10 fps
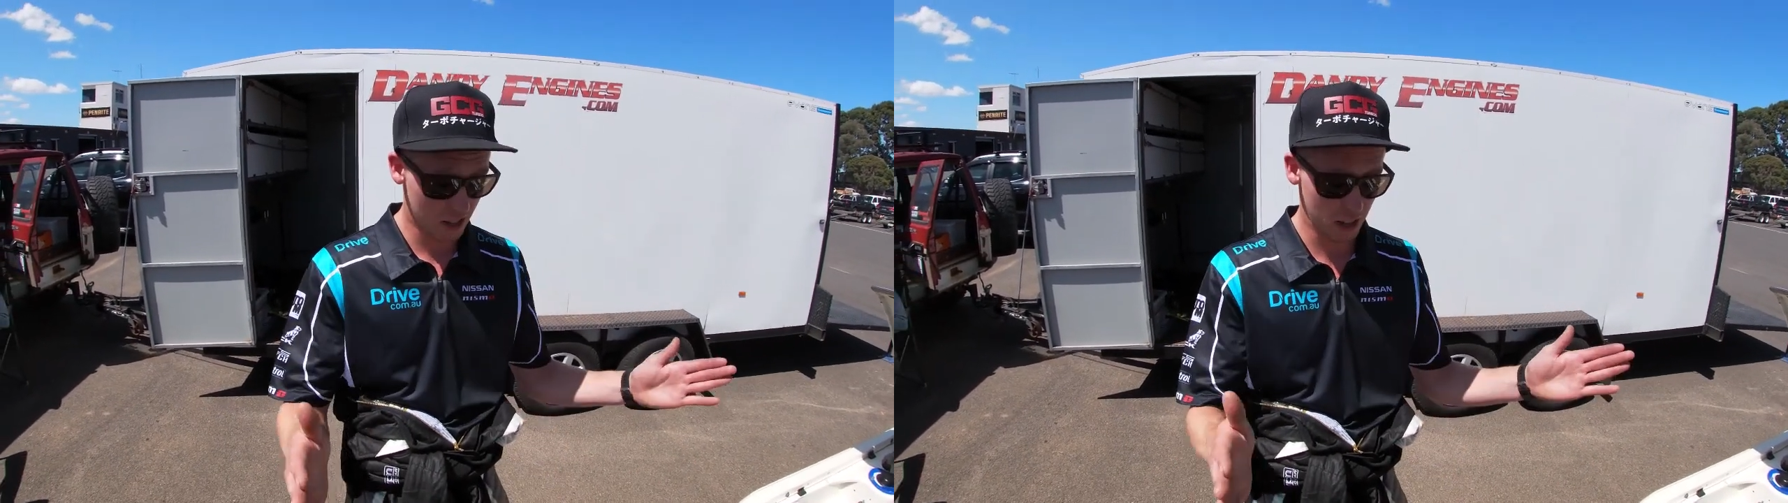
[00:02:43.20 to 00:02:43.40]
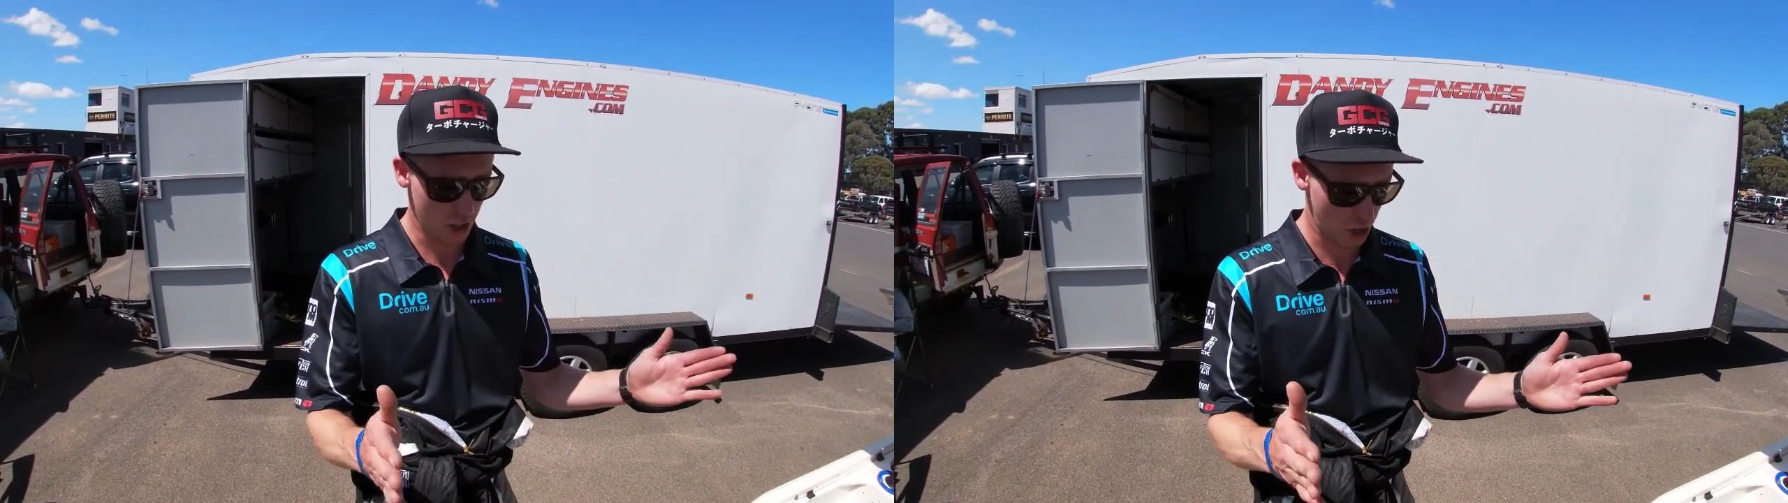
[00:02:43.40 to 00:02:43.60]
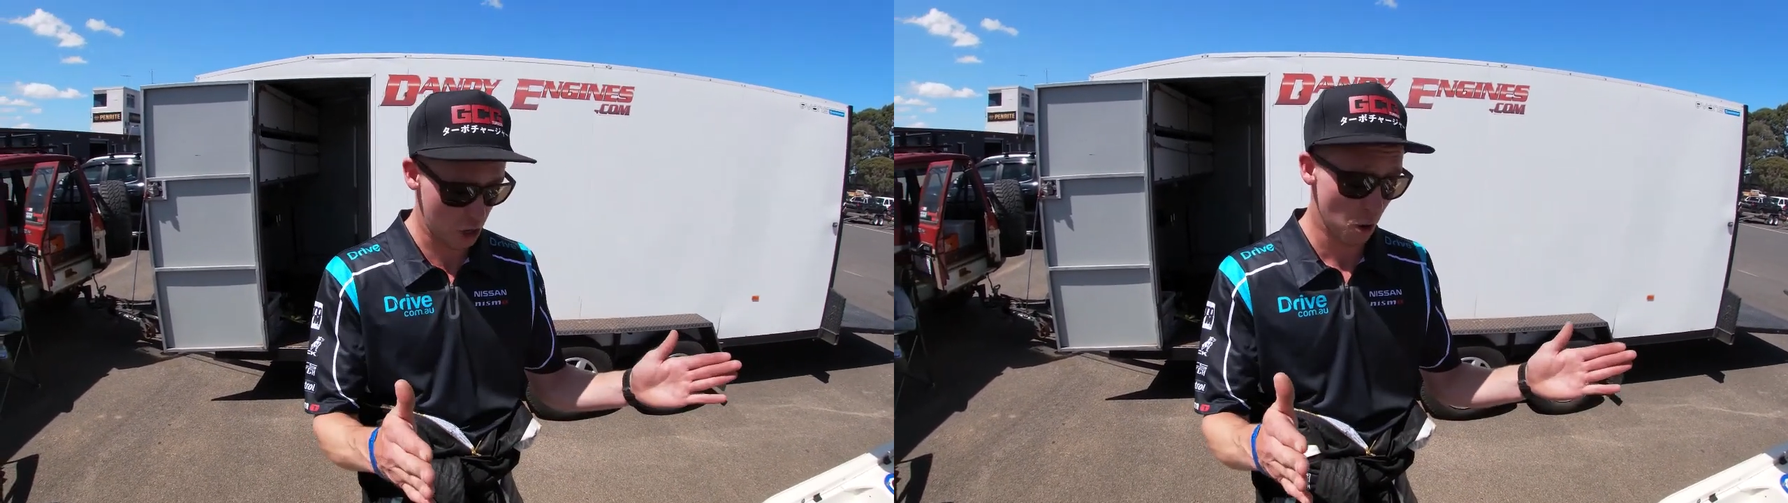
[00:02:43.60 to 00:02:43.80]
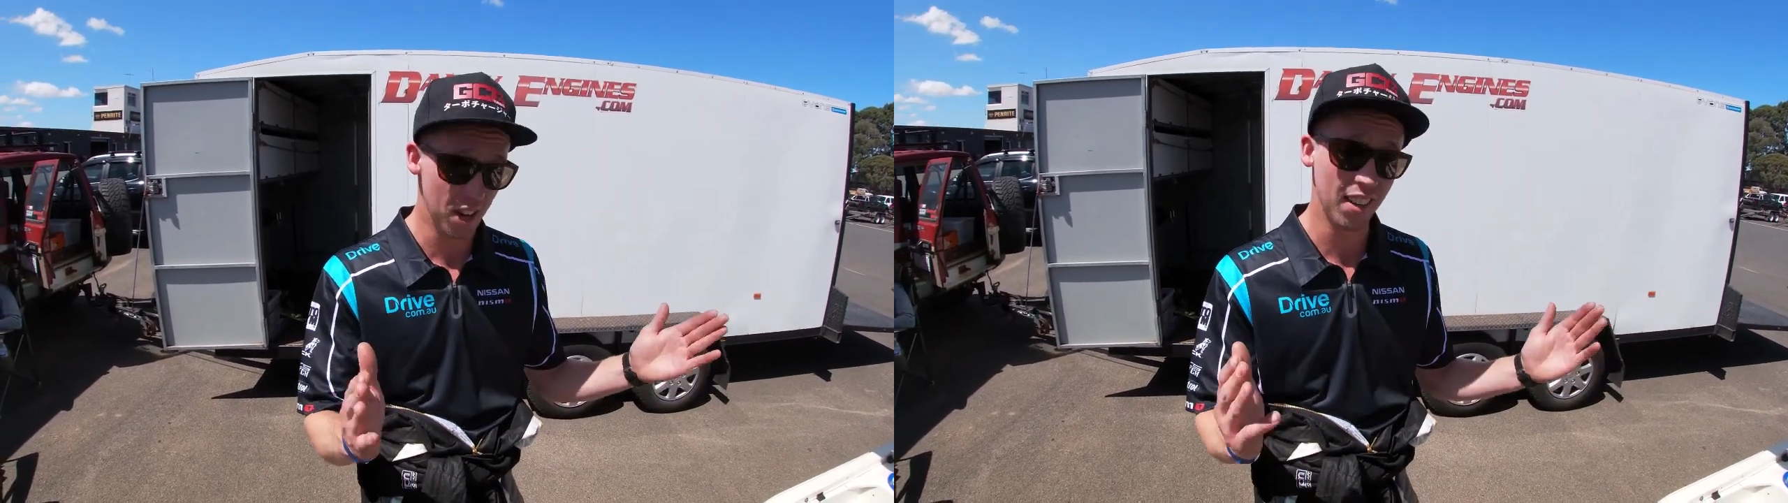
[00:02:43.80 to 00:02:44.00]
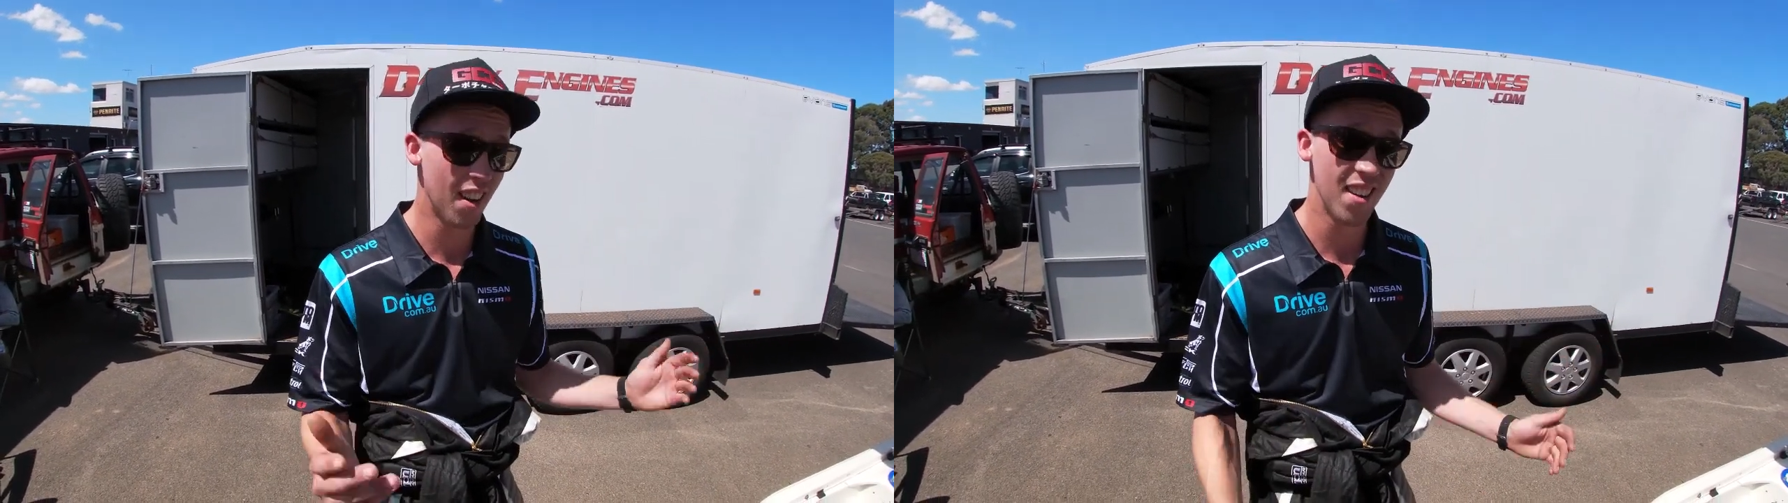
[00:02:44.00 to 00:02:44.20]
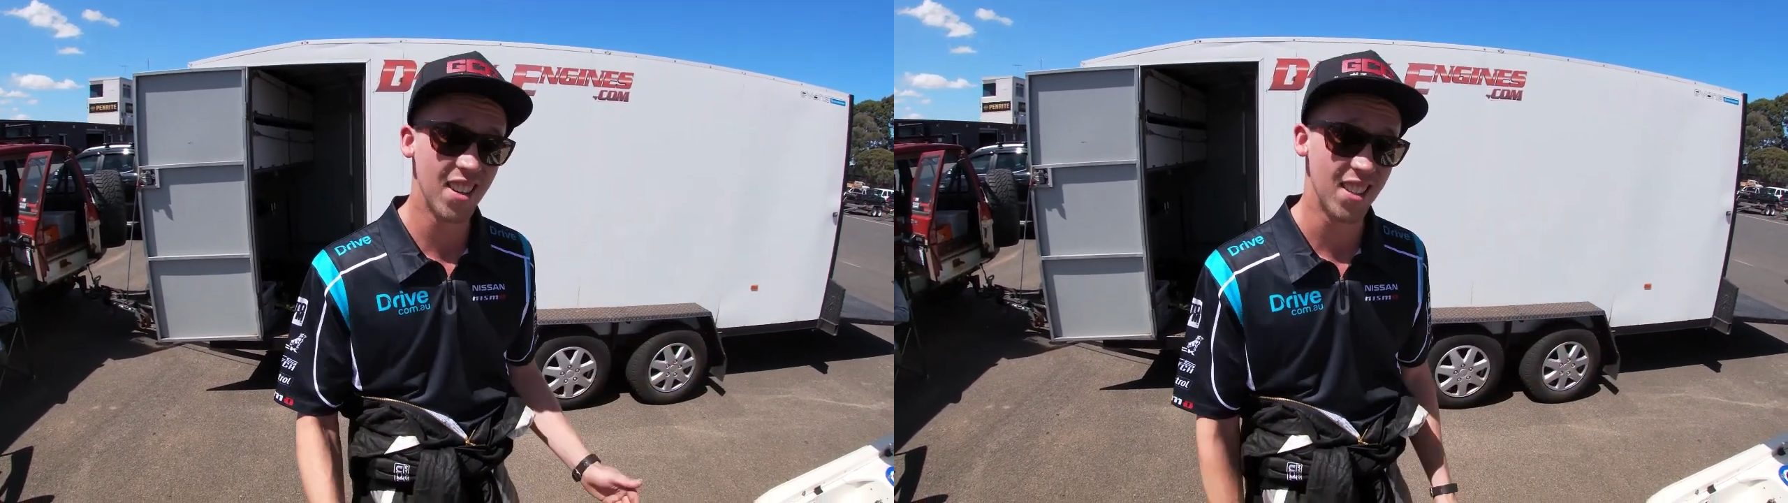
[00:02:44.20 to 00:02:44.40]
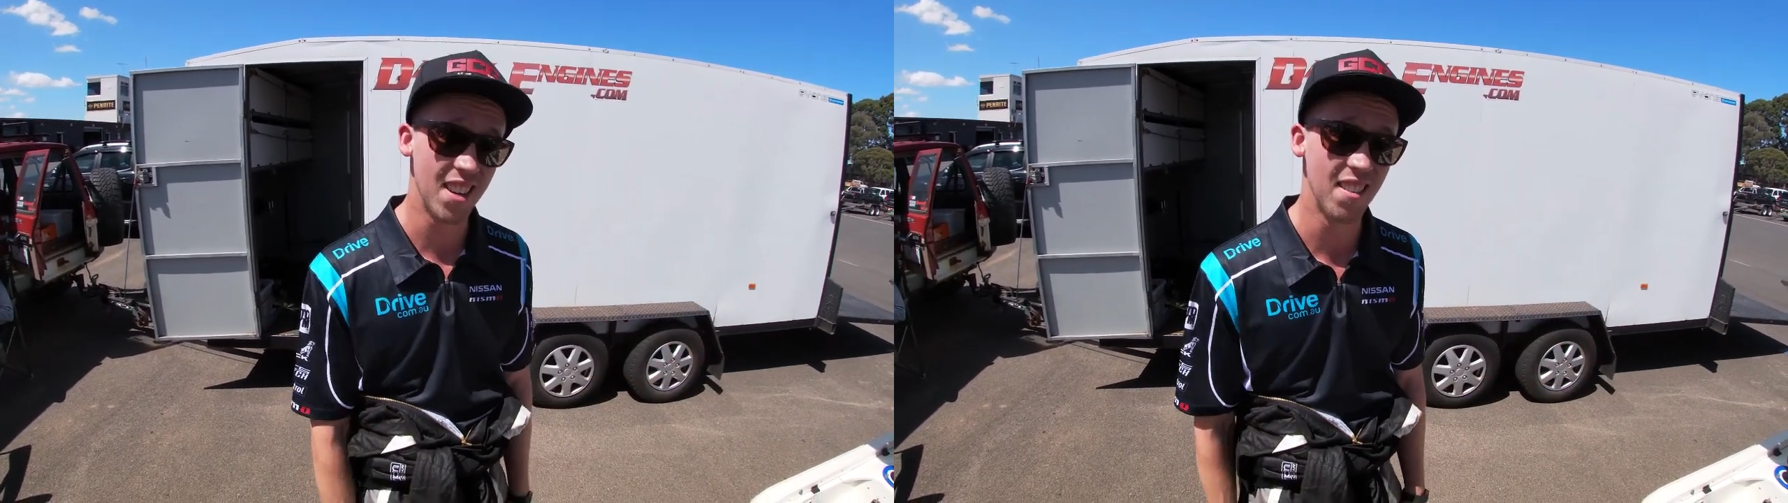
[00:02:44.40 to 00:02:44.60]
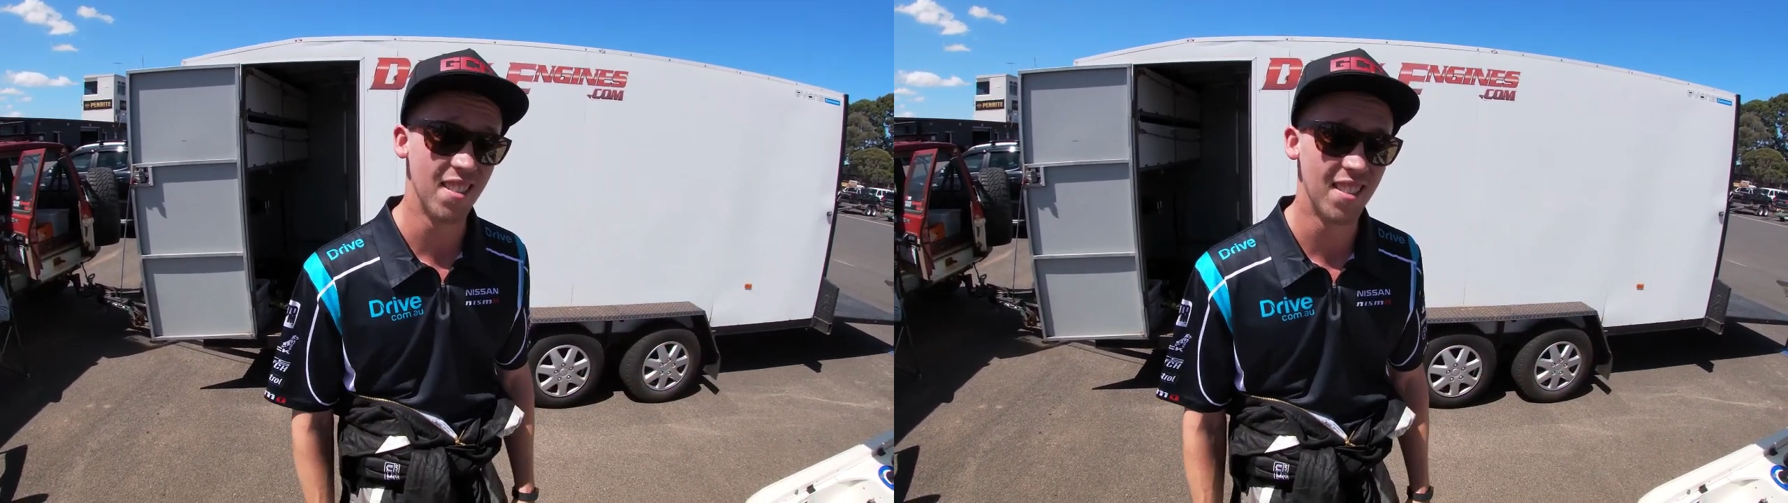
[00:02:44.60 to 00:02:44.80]
shortening those
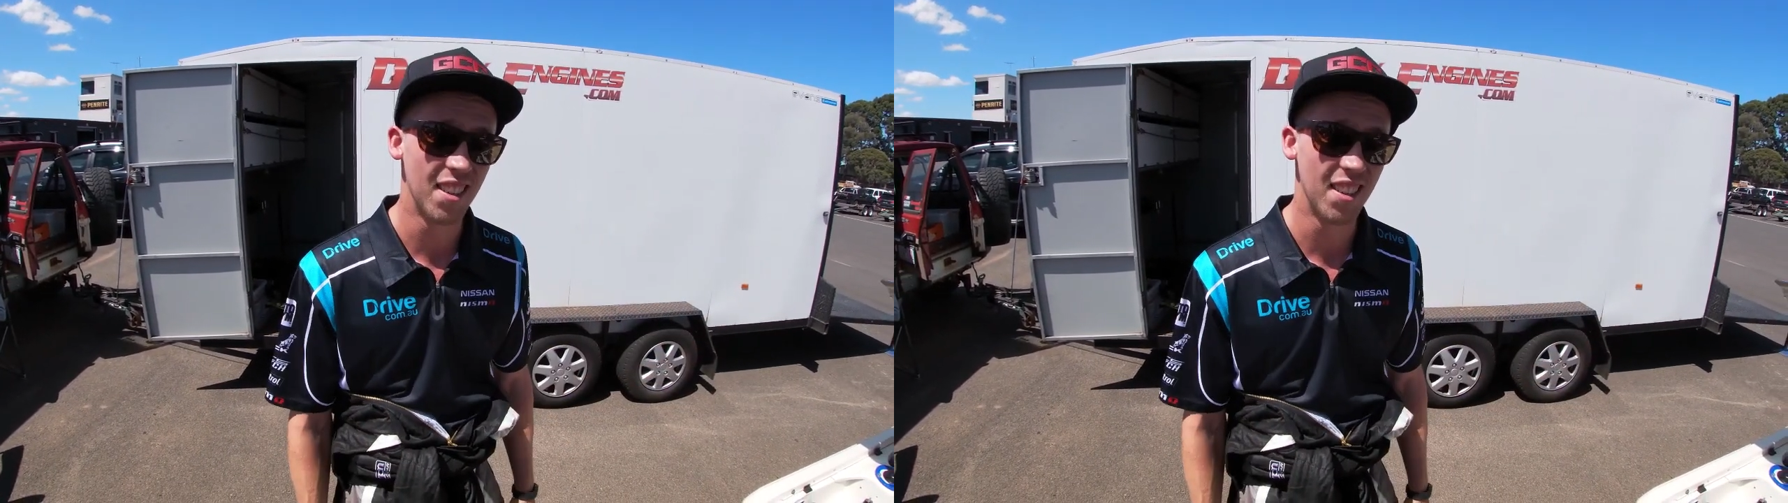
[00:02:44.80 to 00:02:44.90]
and